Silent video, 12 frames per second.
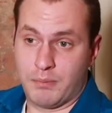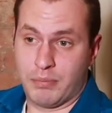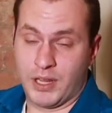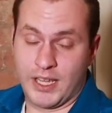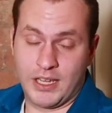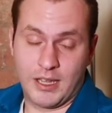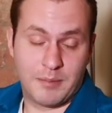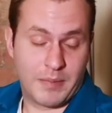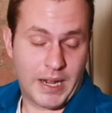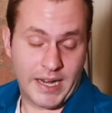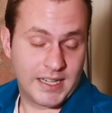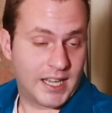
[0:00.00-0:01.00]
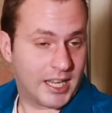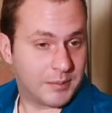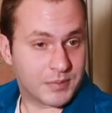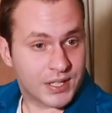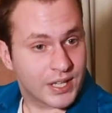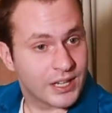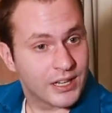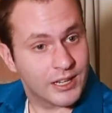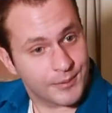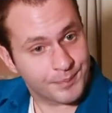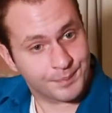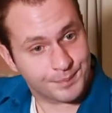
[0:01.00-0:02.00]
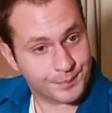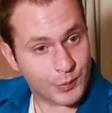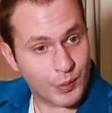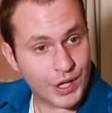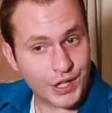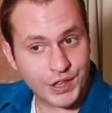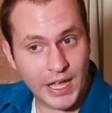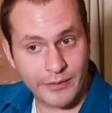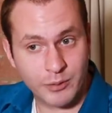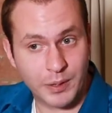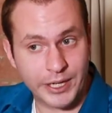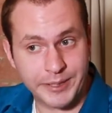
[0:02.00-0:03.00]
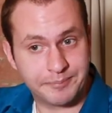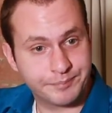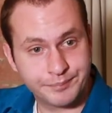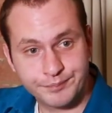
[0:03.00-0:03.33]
play mind games with everybody.